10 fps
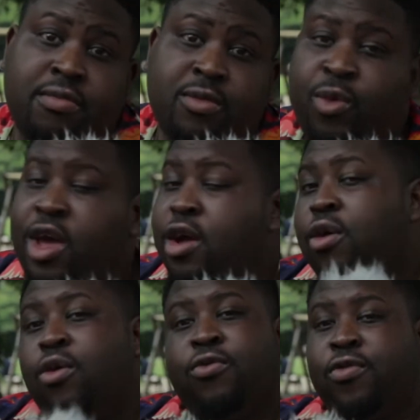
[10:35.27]
We ain't got
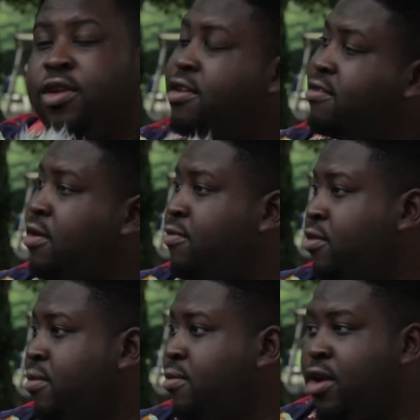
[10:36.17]
to all follow the same
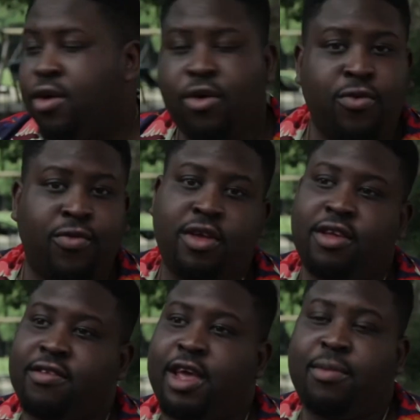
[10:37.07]
route. We ain't got to all follow
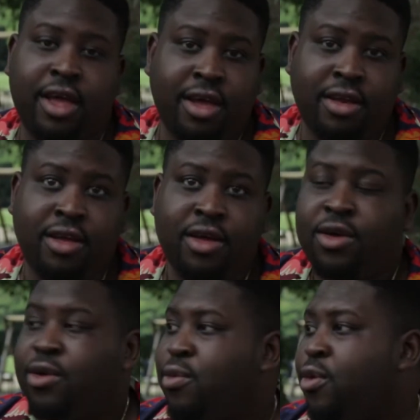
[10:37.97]
the same lane.
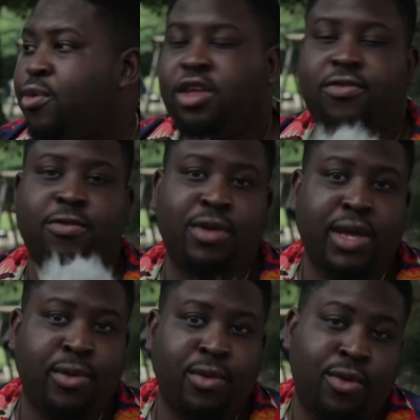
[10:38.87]
We're all different
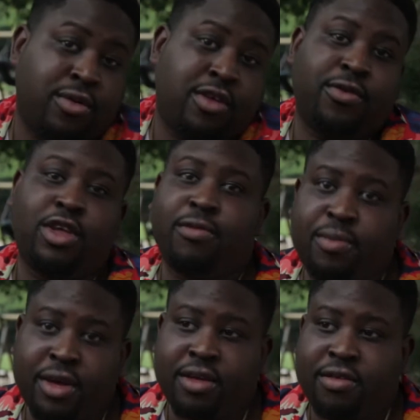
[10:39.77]
people. We're all different human
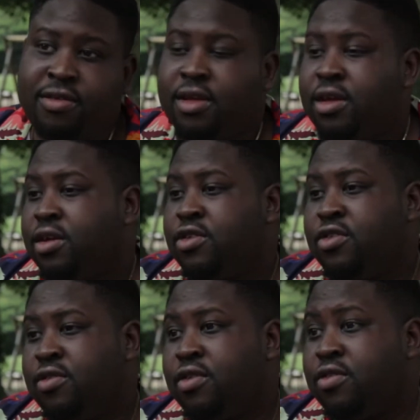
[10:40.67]
beings.
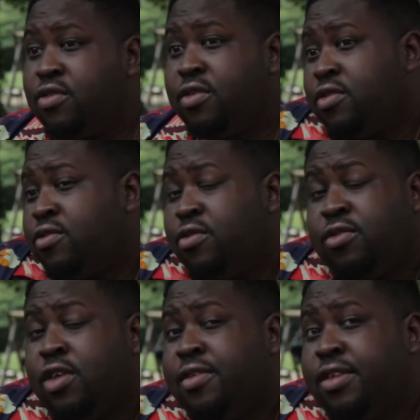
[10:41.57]
Just do
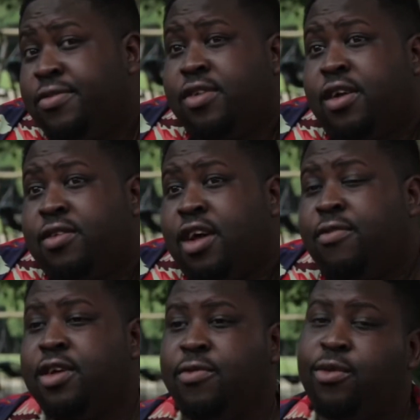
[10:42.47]
something different. I say. I
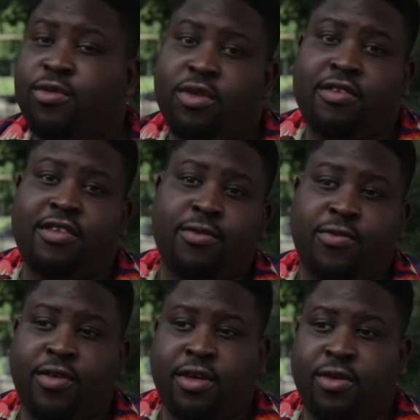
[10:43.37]
think if we all do the same
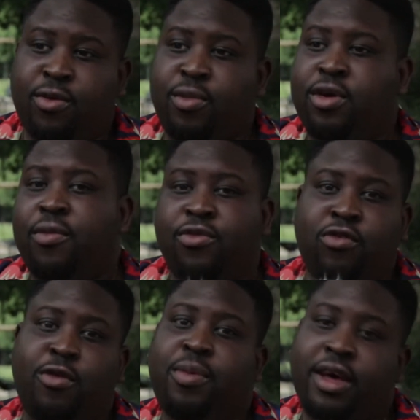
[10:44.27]
thing, it will become too
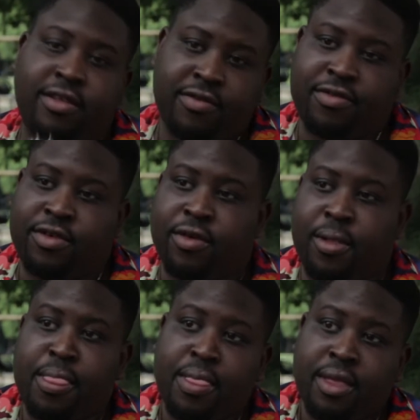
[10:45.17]
repetitive. So
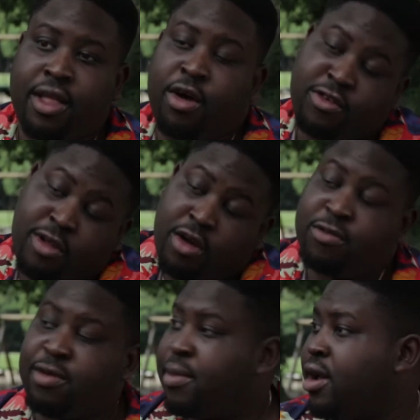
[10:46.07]
that'll
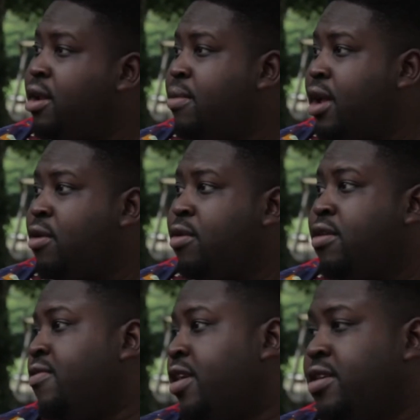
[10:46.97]
just be my little
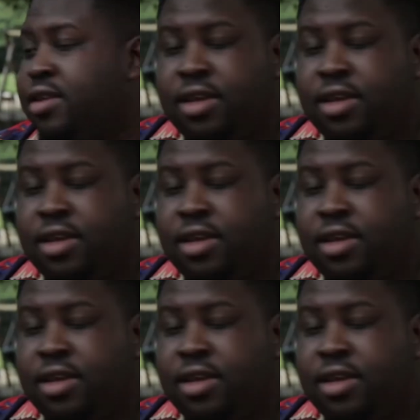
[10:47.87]
advice.